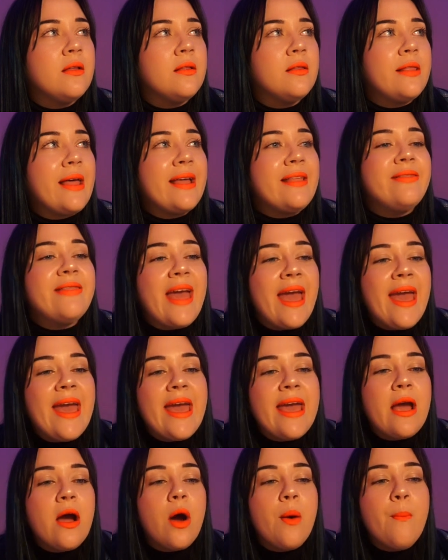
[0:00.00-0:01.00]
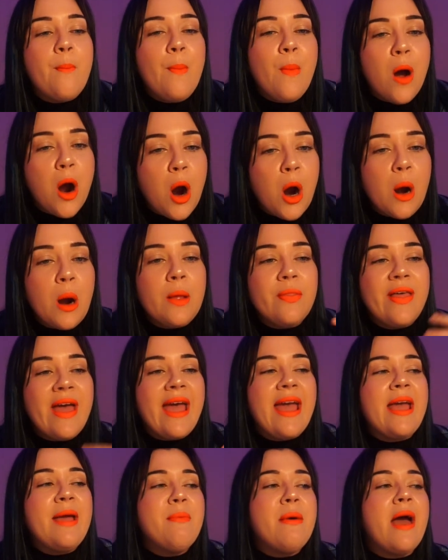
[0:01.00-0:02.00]
like
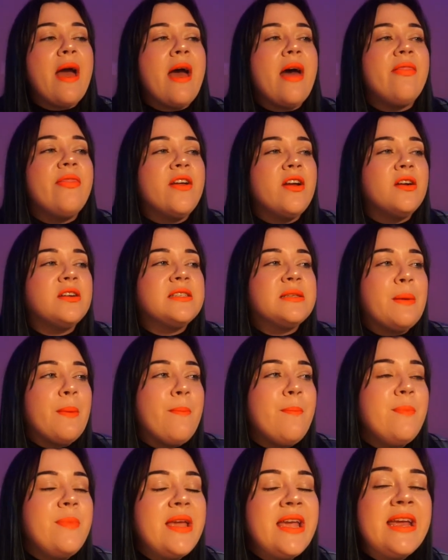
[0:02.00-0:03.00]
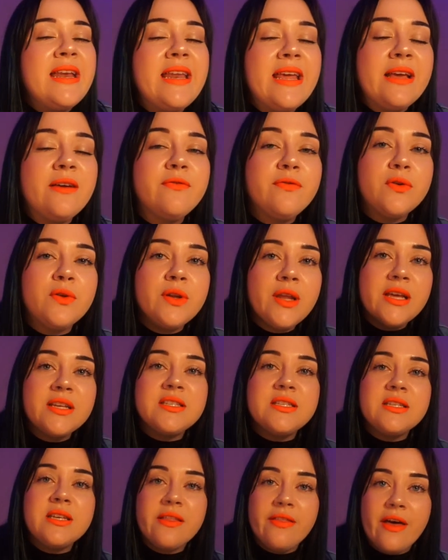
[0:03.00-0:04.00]
there's a
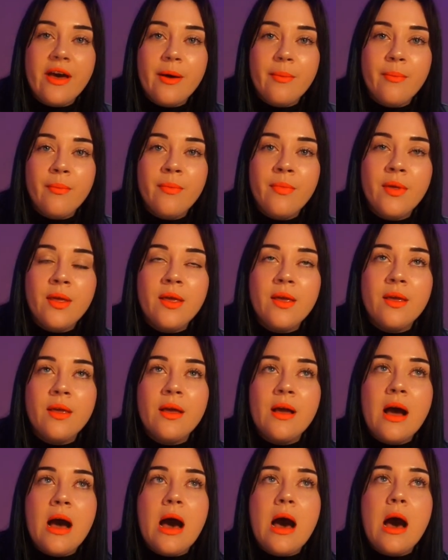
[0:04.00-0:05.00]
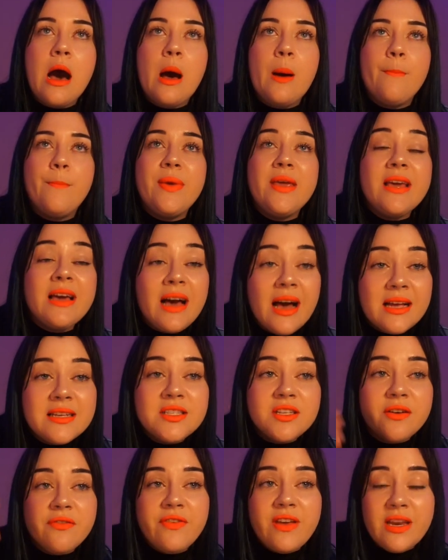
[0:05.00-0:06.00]
meaningfulness to them
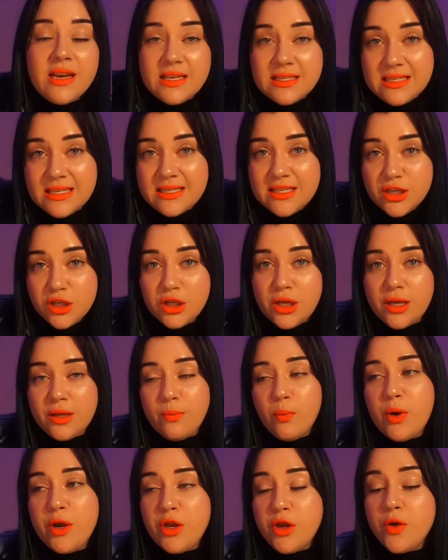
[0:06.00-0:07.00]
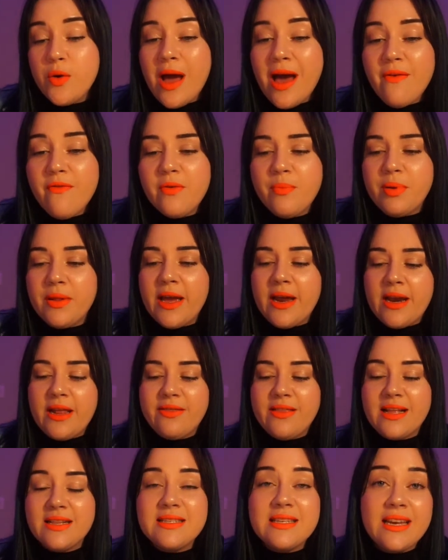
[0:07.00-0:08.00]
because their Venus is, when you have a
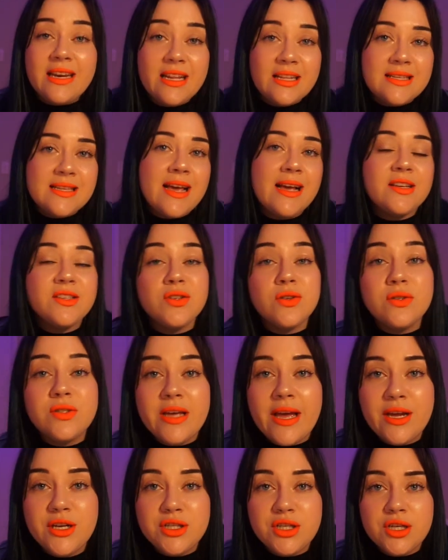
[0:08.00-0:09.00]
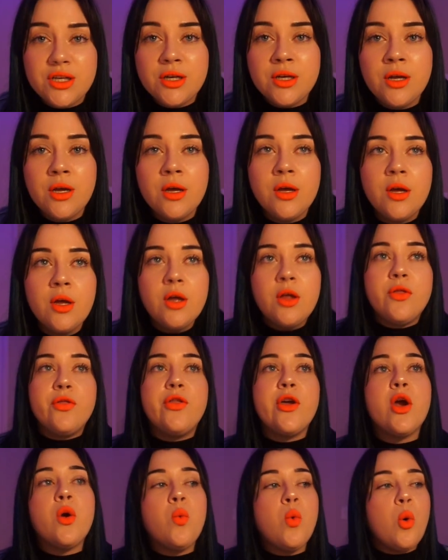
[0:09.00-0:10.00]
planet that's in its exaltation,
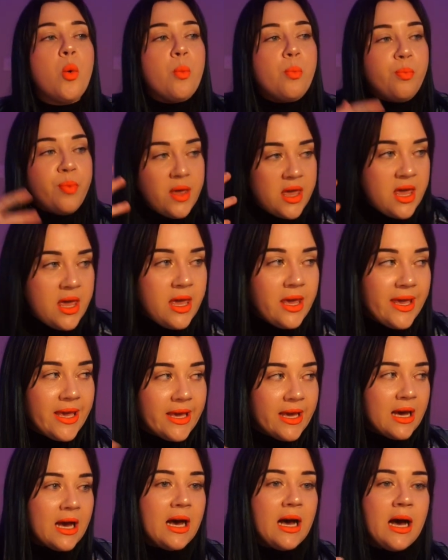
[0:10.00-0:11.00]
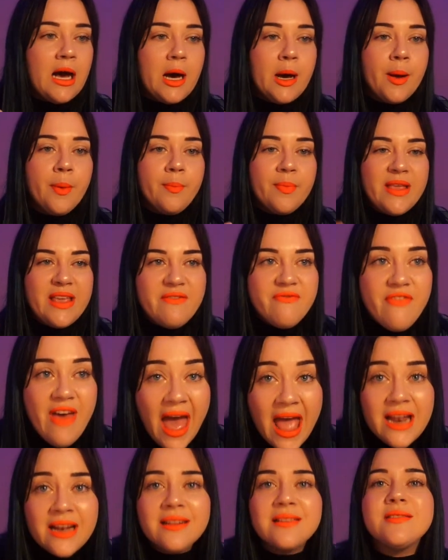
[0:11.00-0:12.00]
there will be
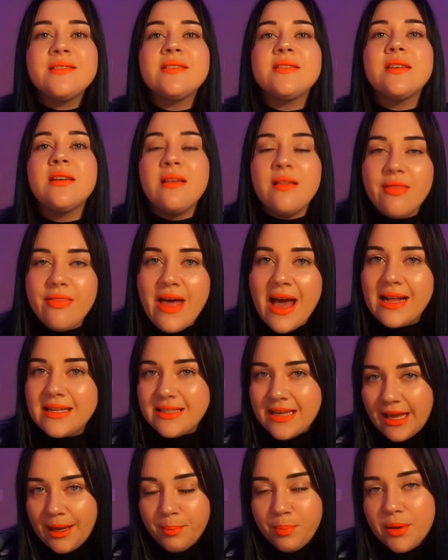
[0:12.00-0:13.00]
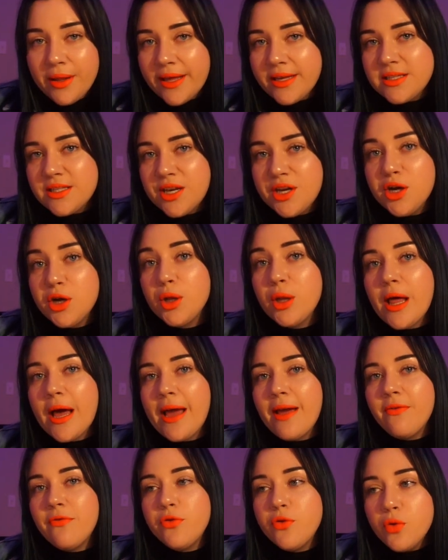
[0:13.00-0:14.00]
events that take place in your
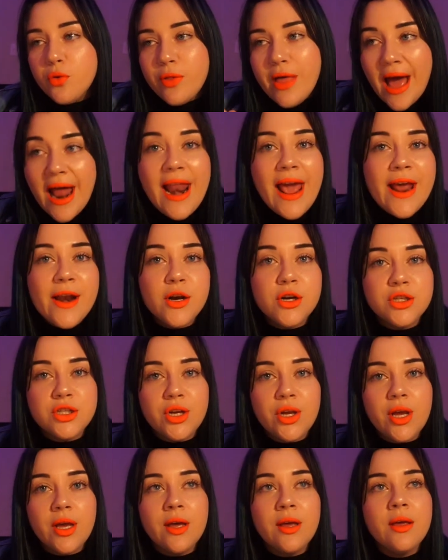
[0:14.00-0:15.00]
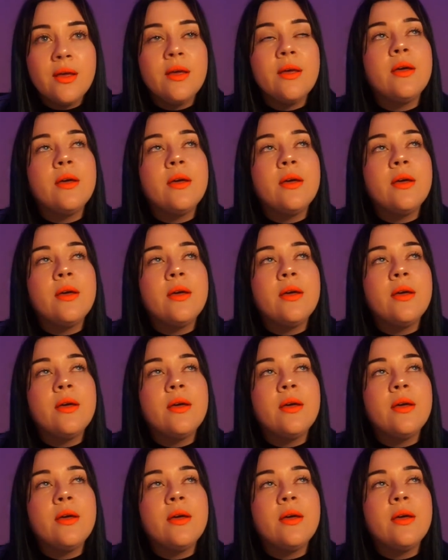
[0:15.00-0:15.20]
life through that energy.